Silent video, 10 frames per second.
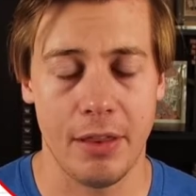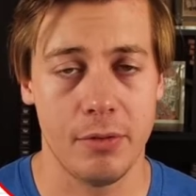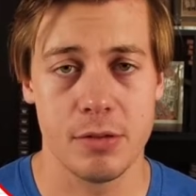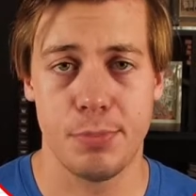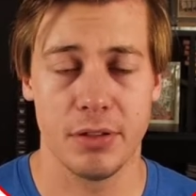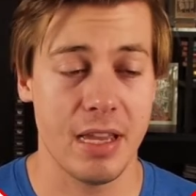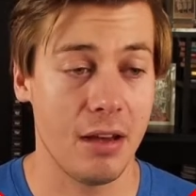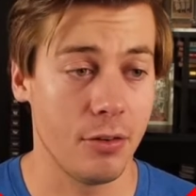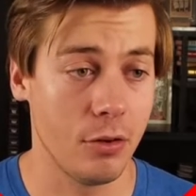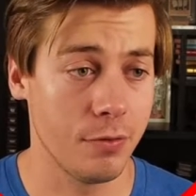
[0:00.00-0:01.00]
how that was built
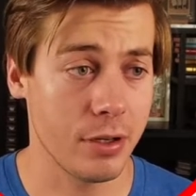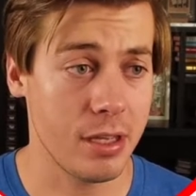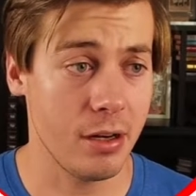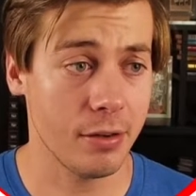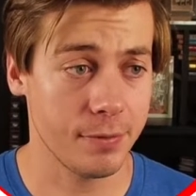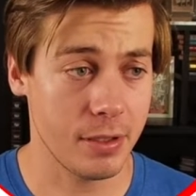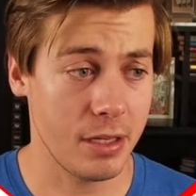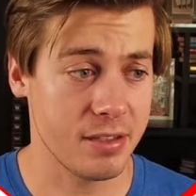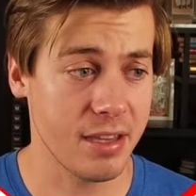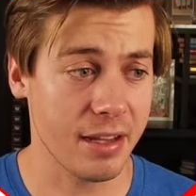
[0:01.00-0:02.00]
out over here
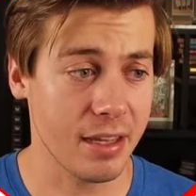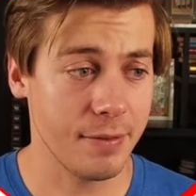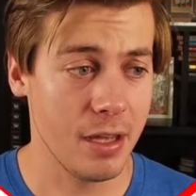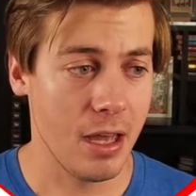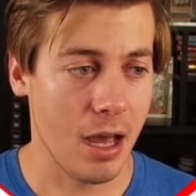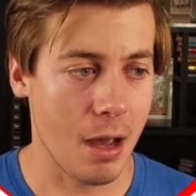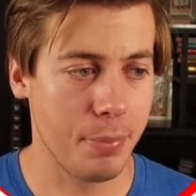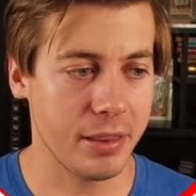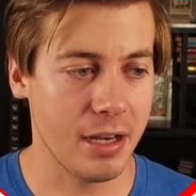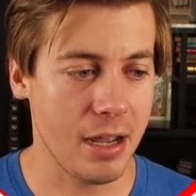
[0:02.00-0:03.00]
in a second. Uh,
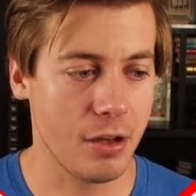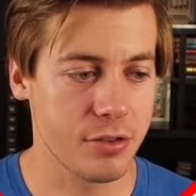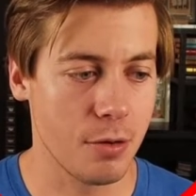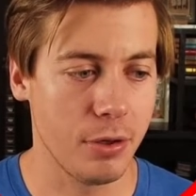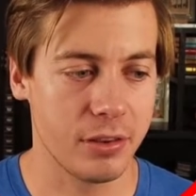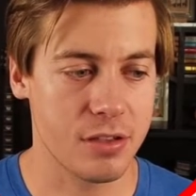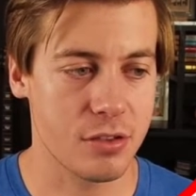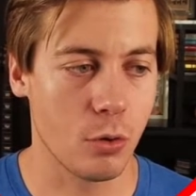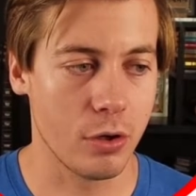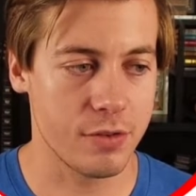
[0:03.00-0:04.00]
but then I also put the
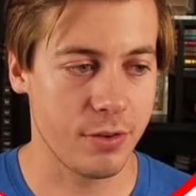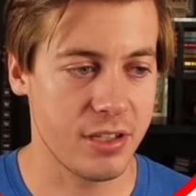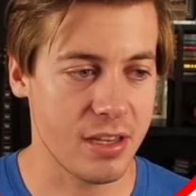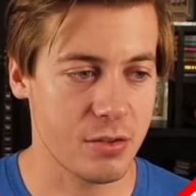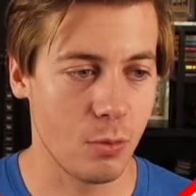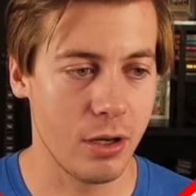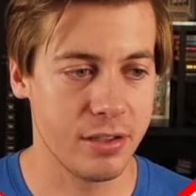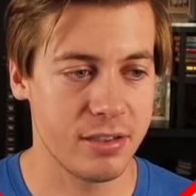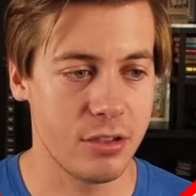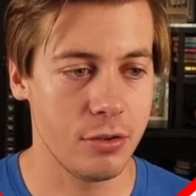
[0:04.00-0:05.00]
scores for test
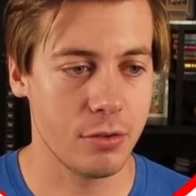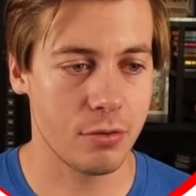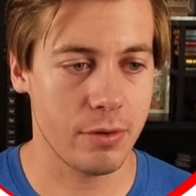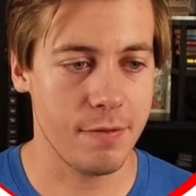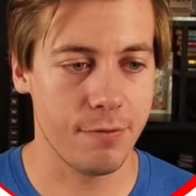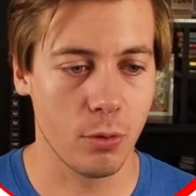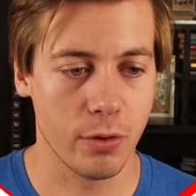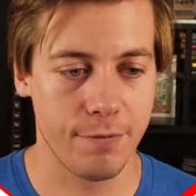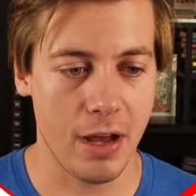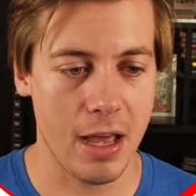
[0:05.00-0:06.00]
one, two, three,
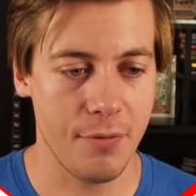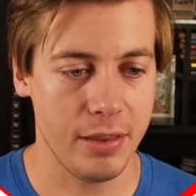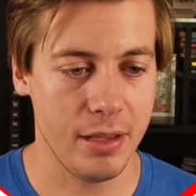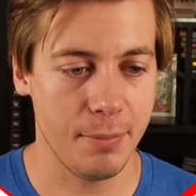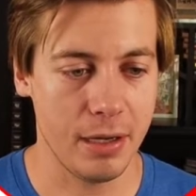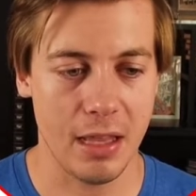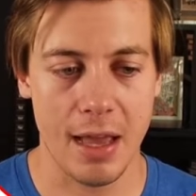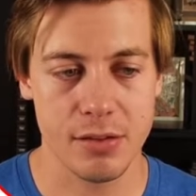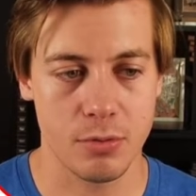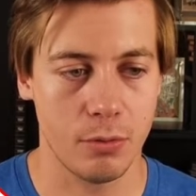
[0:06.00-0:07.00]
four, five, and then my
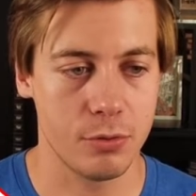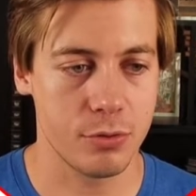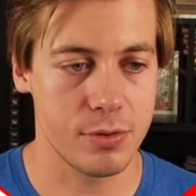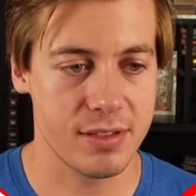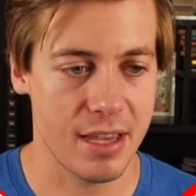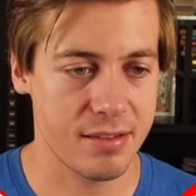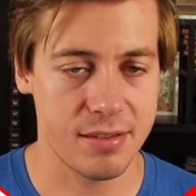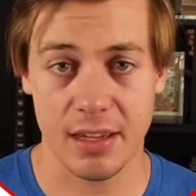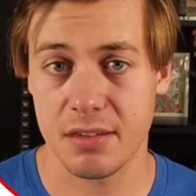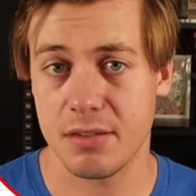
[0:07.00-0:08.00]
last one, which was
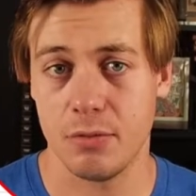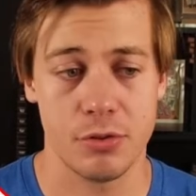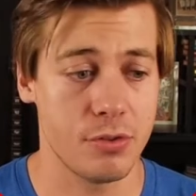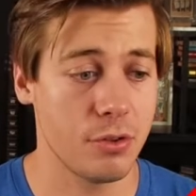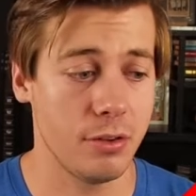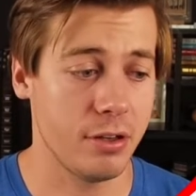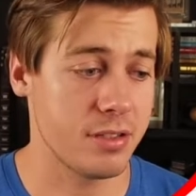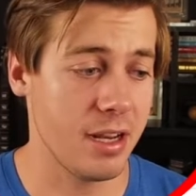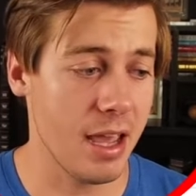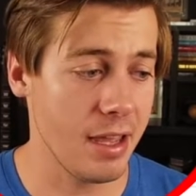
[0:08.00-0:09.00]
test six, which was earlier
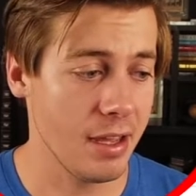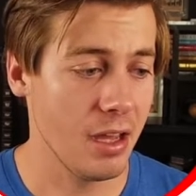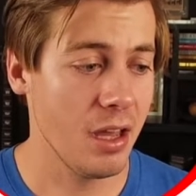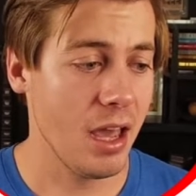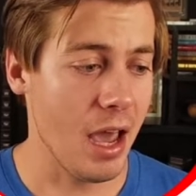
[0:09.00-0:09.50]
today.